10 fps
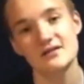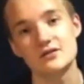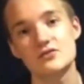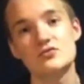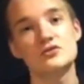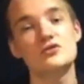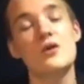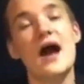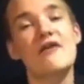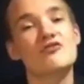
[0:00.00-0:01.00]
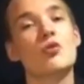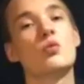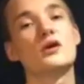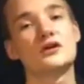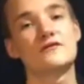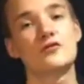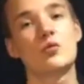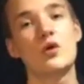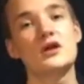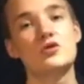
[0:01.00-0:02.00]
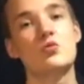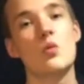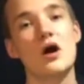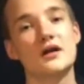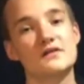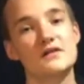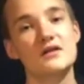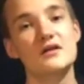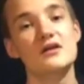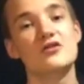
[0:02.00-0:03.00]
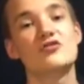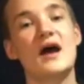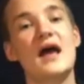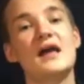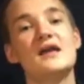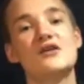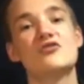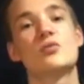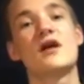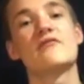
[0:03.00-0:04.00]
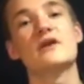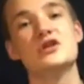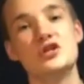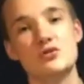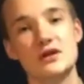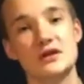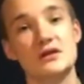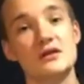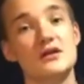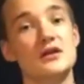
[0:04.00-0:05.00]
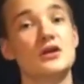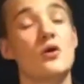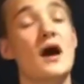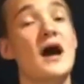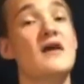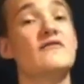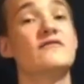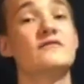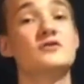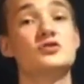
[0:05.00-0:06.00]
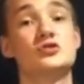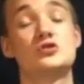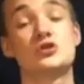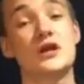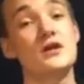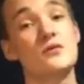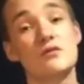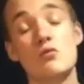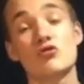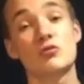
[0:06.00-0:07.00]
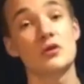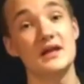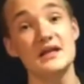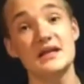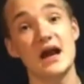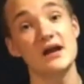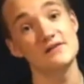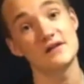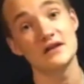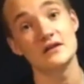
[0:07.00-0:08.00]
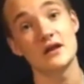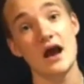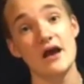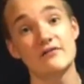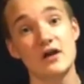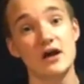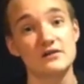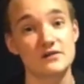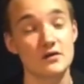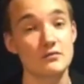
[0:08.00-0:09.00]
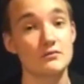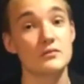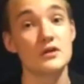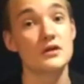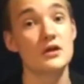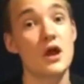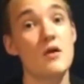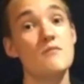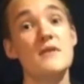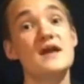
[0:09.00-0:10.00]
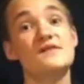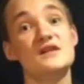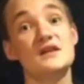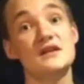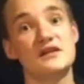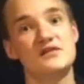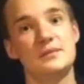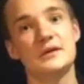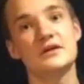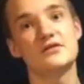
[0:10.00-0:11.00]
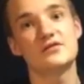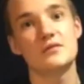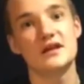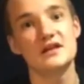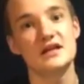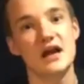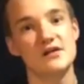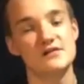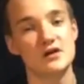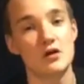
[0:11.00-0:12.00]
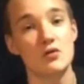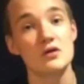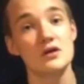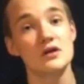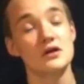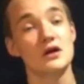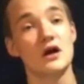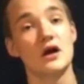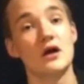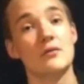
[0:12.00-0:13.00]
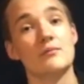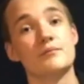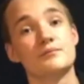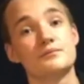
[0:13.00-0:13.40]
you you have to work for what you want. So that is what I've been doing. You know, I've trained with multiple indie guys, and I've got some amazing experience from the indie guys. You know. Um,